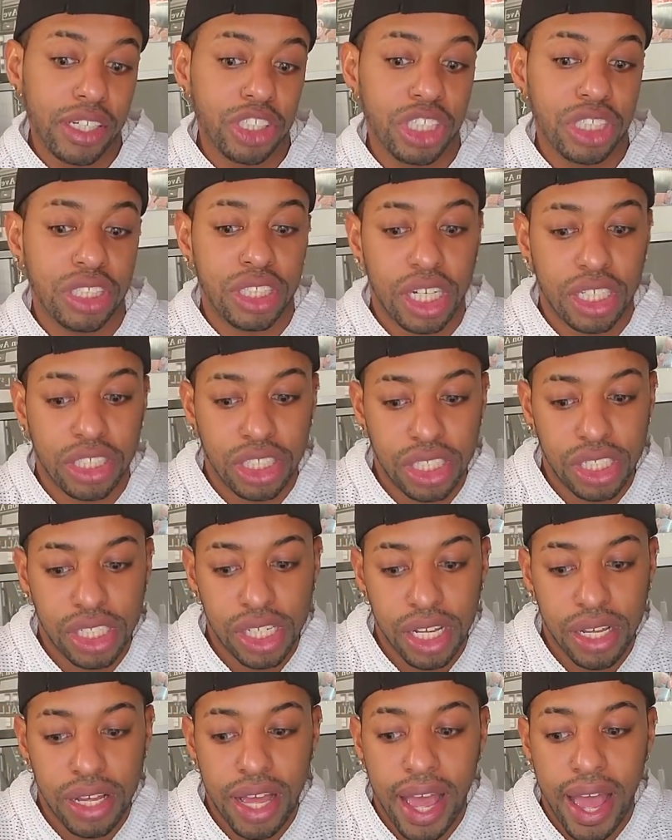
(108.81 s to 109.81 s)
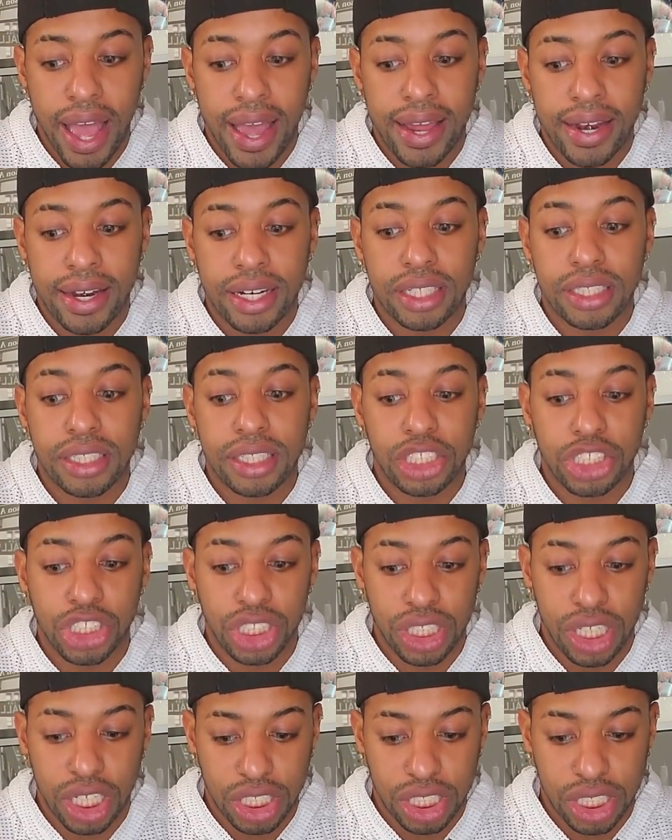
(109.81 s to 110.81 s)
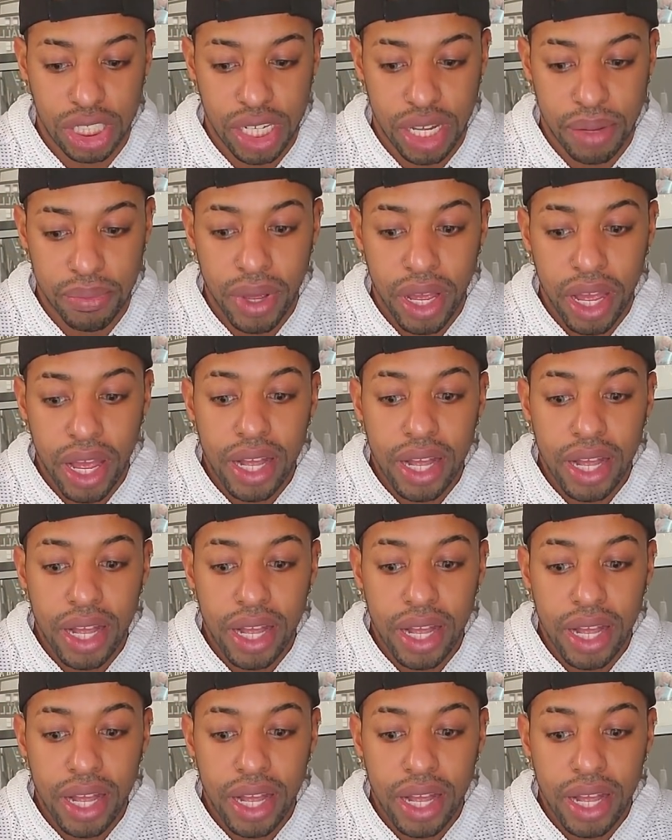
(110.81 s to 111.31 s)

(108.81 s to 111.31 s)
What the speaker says: She touches him.